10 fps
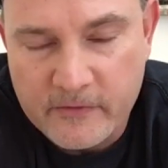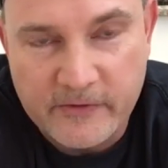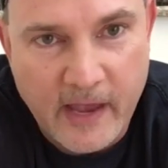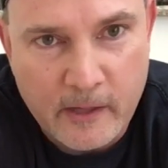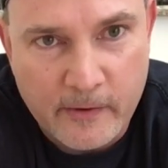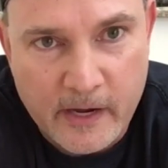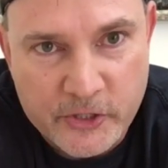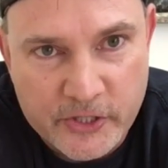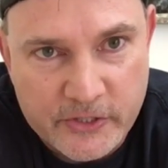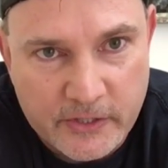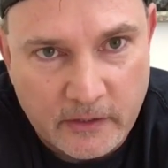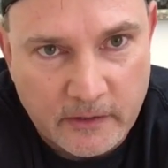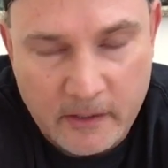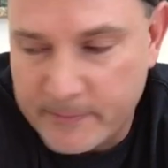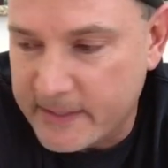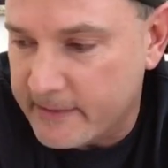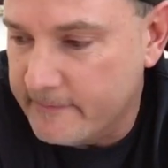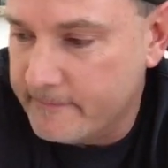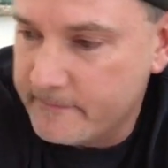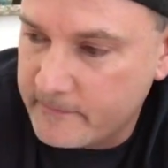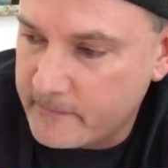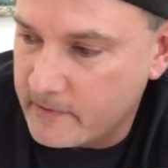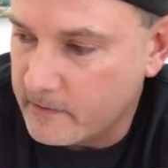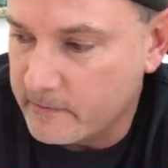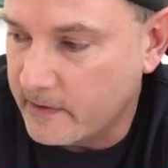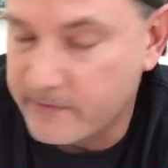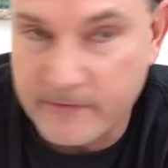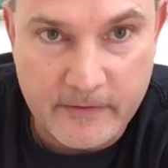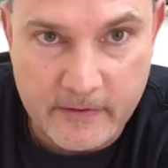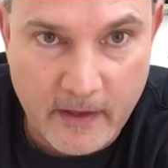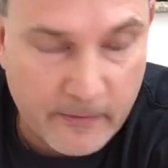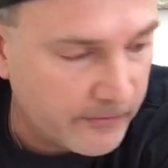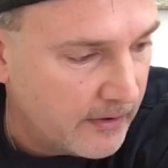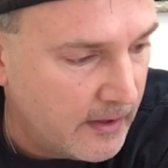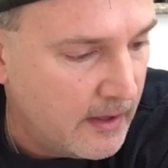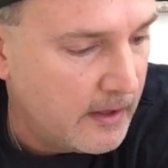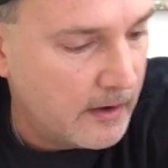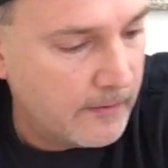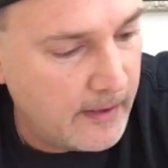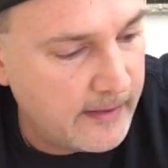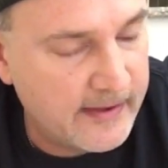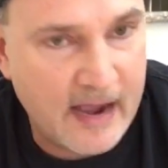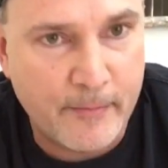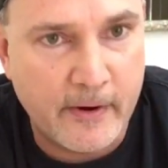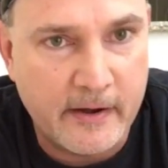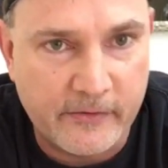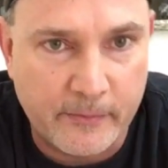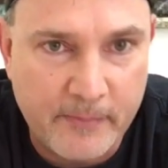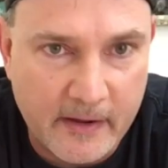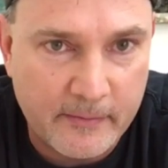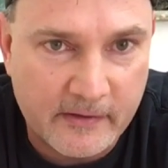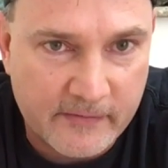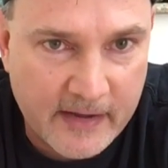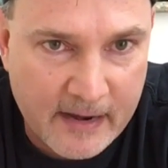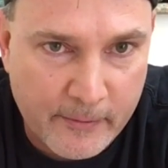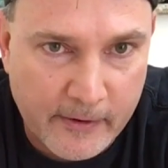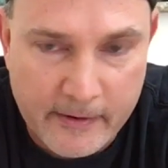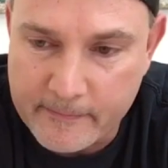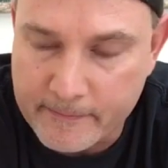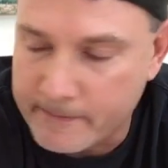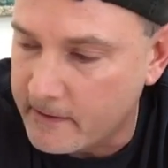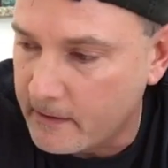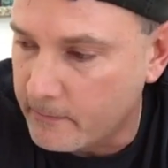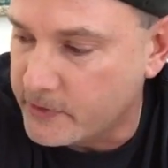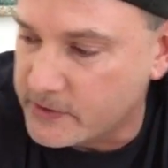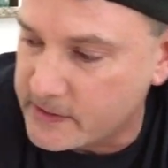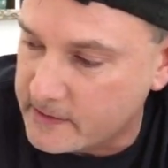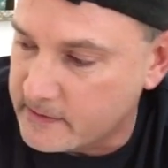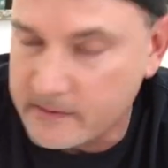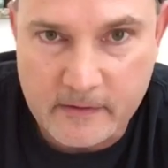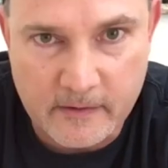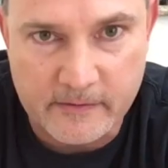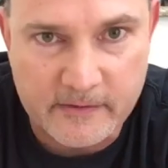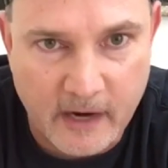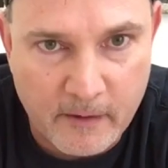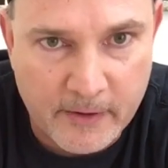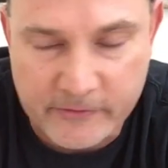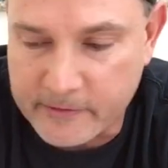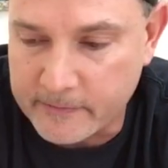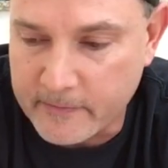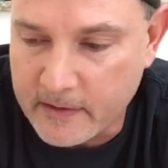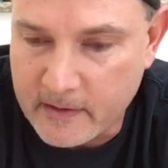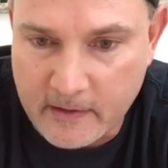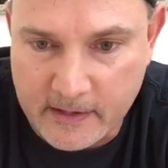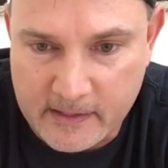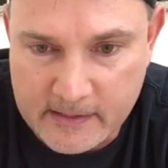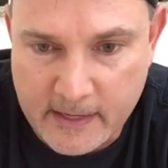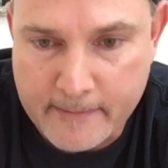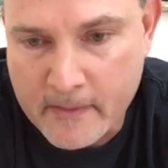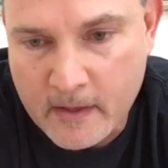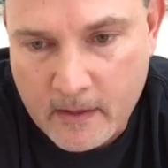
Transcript: scalar energy just a little bit relative to the others. You know, the damberite, here's a piece of damberite, which is in this Tower Buster, like I say.